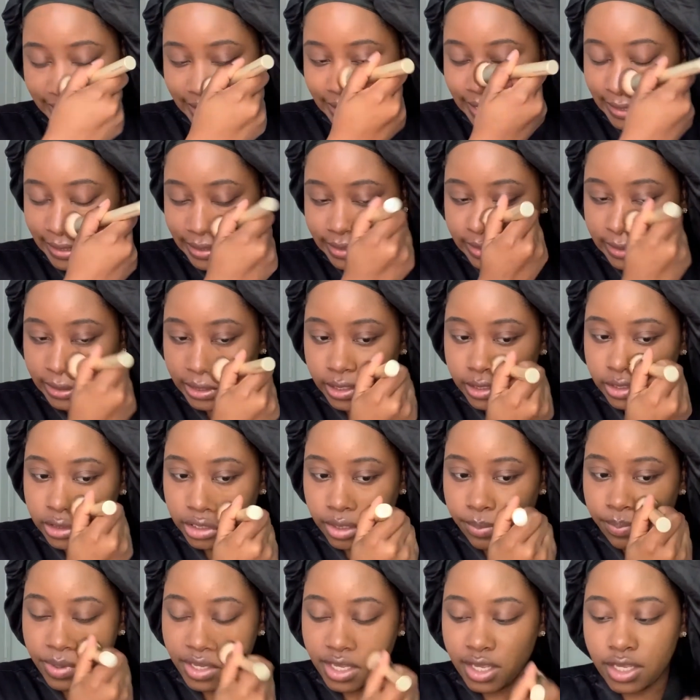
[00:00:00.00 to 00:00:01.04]
easier
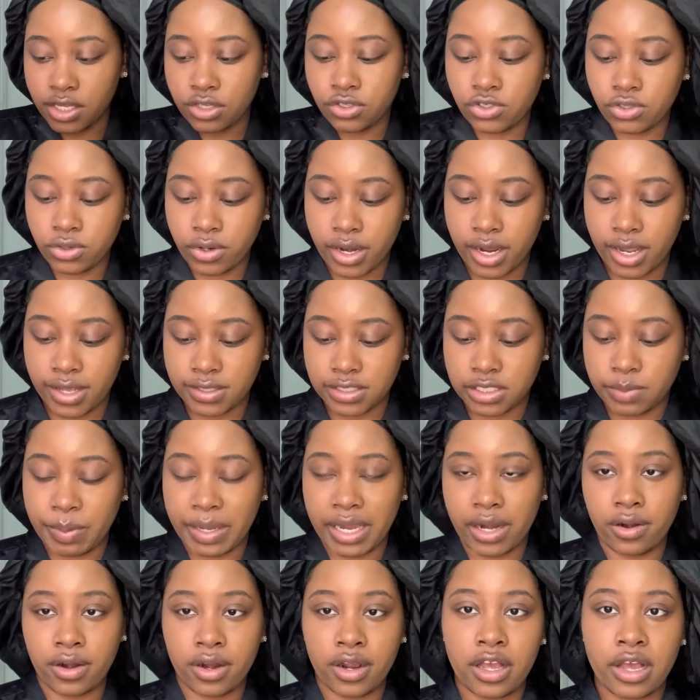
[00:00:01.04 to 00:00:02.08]
to be
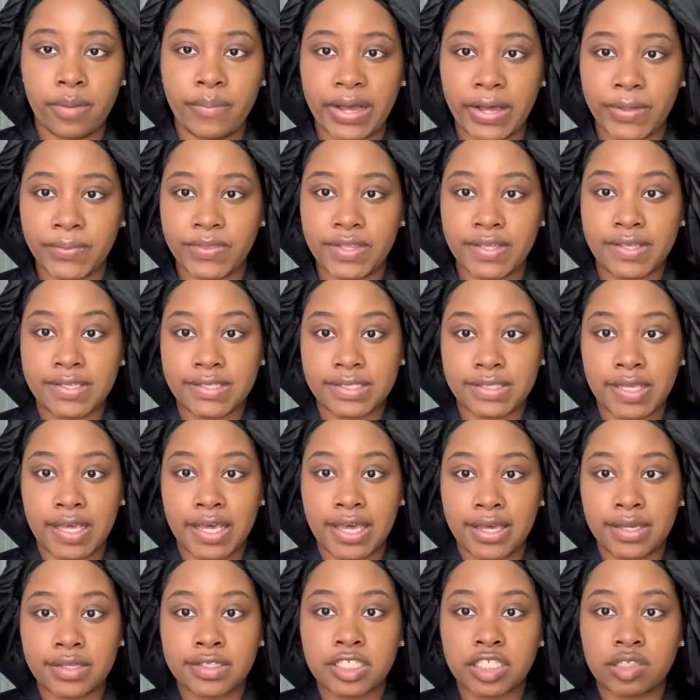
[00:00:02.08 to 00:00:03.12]
transparent about these
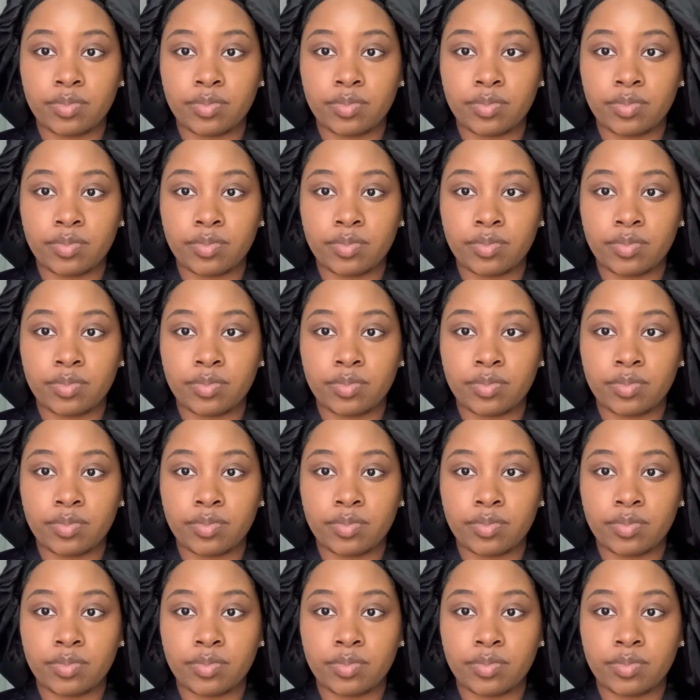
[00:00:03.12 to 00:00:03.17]
things,